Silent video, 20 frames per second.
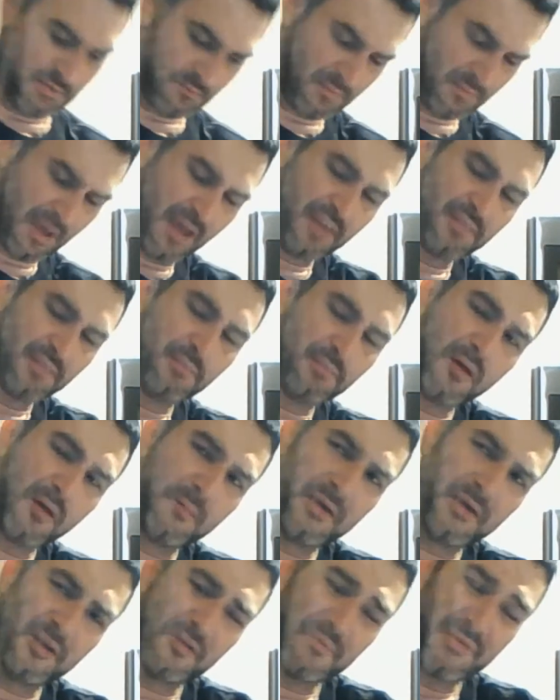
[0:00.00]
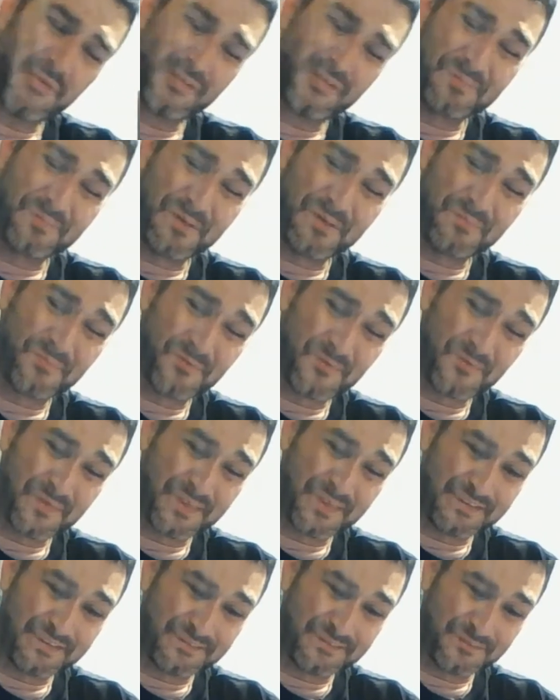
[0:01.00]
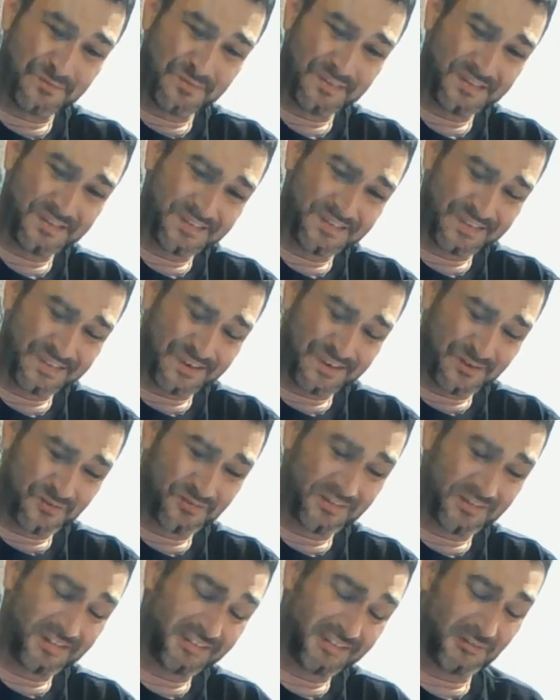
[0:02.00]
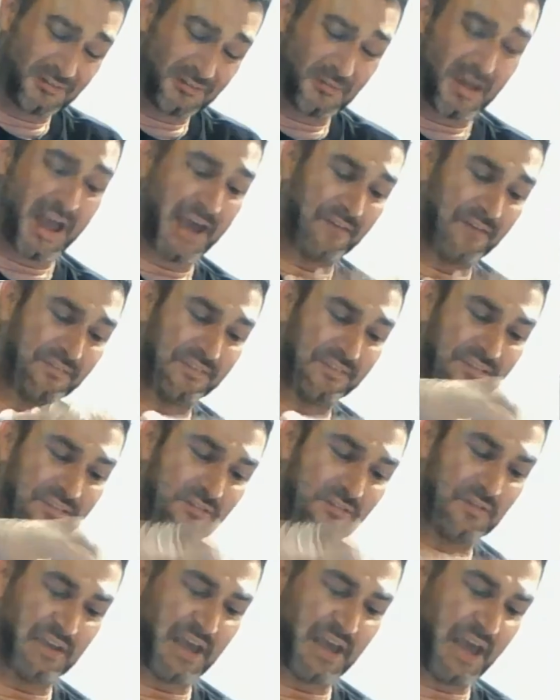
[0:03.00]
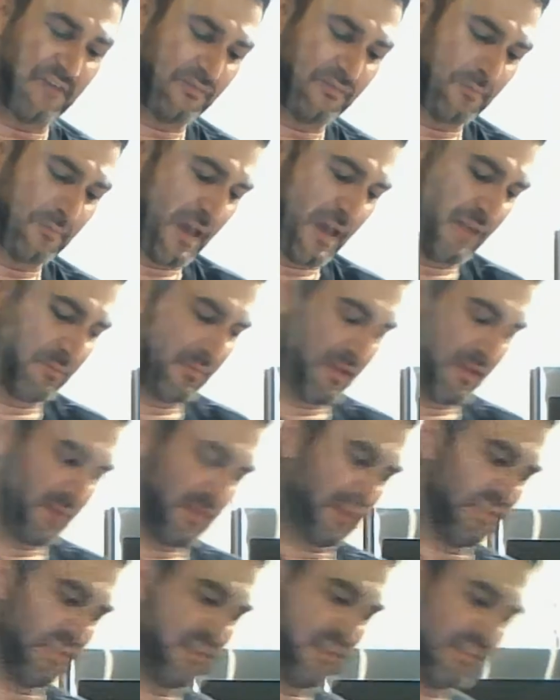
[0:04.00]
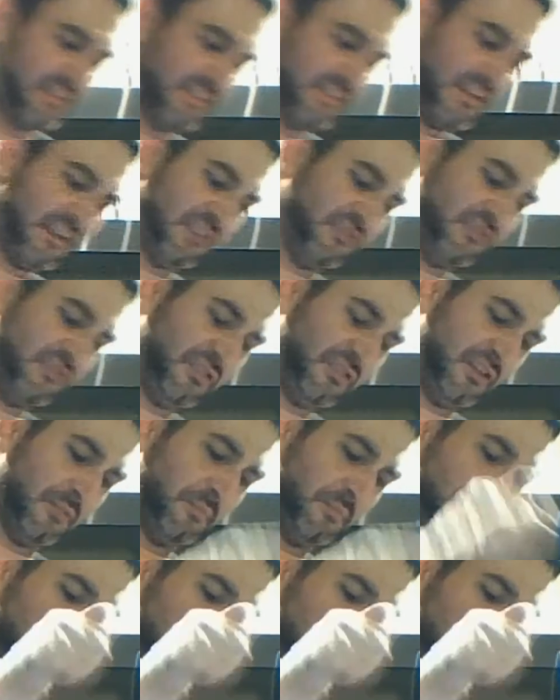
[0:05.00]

bath bomb. I know most people, when they do these, they usually just do halvesies and get half a bath bomb. I think that's kind of cheap.